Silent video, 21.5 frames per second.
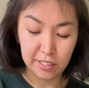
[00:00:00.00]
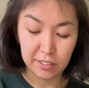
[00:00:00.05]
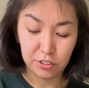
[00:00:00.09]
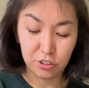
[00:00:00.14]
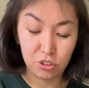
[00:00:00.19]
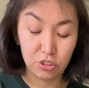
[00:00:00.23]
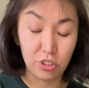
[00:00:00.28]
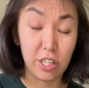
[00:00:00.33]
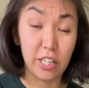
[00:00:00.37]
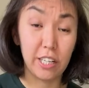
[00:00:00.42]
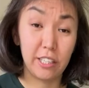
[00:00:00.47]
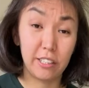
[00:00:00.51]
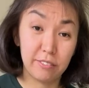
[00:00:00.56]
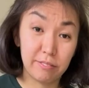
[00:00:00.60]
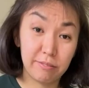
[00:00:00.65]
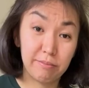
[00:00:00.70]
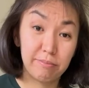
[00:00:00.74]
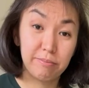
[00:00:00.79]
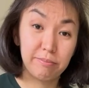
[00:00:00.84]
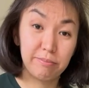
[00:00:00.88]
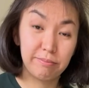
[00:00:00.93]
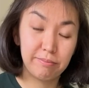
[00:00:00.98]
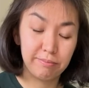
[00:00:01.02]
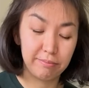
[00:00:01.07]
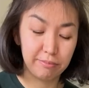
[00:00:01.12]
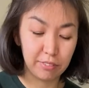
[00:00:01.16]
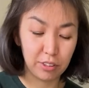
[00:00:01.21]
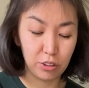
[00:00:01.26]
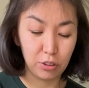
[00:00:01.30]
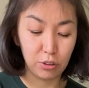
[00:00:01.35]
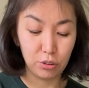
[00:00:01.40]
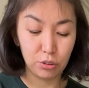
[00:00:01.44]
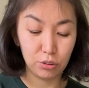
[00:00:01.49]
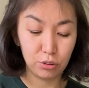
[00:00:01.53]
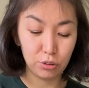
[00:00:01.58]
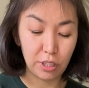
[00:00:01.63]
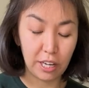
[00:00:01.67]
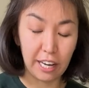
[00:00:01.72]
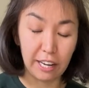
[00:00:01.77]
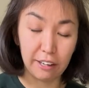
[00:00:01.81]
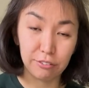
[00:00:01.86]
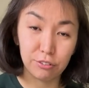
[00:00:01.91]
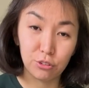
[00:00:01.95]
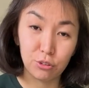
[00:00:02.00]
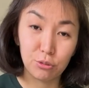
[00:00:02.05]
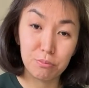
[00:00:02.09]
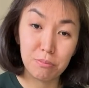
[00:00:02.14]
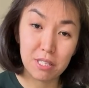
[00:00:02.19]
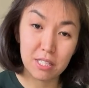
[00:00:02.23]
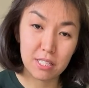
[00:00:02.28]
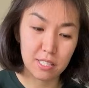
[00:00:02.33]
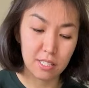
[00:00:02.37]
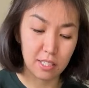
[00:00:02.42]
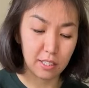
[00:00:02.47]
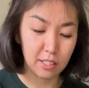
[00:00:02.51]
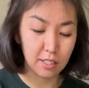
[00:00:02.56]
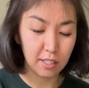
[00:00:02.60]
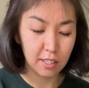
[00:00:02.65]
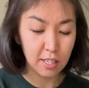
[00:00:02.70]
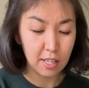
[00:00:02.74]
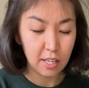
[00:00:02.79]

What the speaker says: try. You have to mix it.